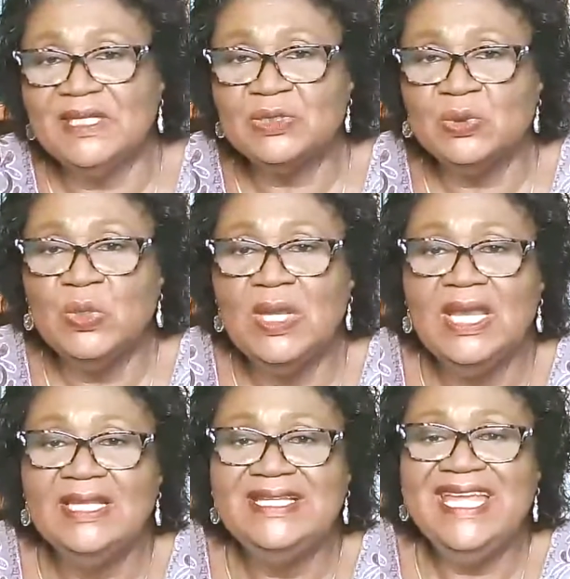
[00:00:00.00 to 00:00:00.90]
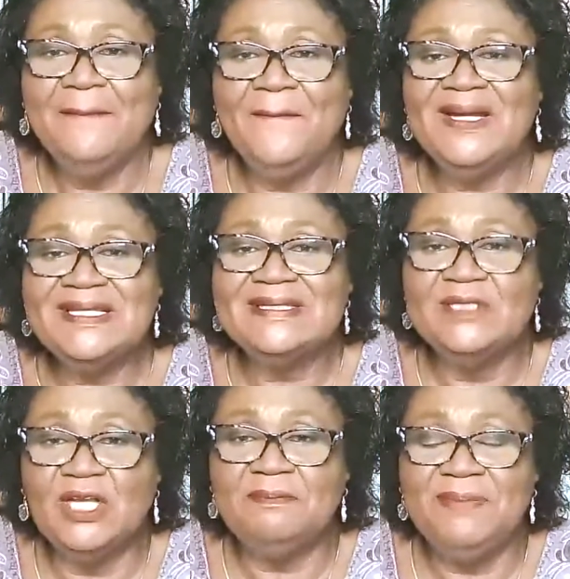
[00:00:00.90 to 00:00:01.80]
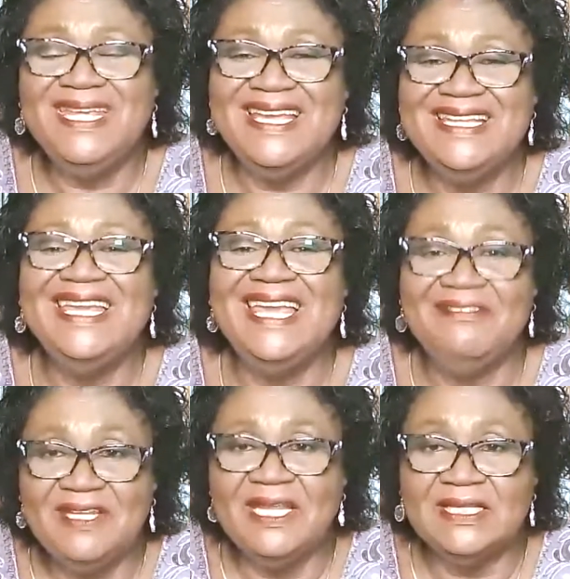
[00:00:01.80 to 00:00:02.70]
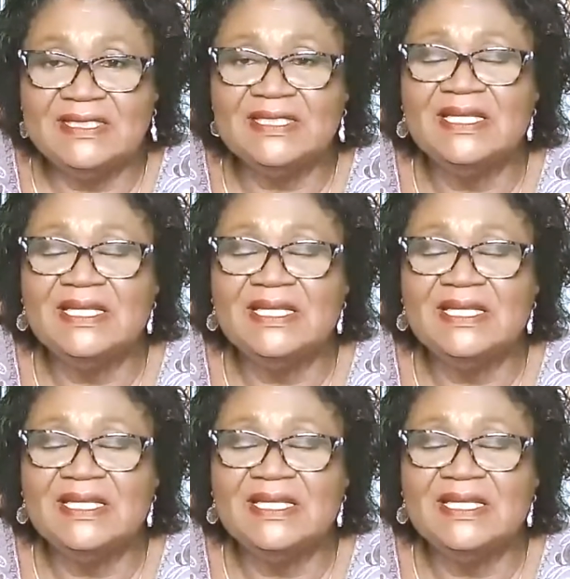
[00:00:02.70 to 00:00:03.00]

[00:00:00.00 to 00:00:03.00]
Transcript: so there must not be any evidence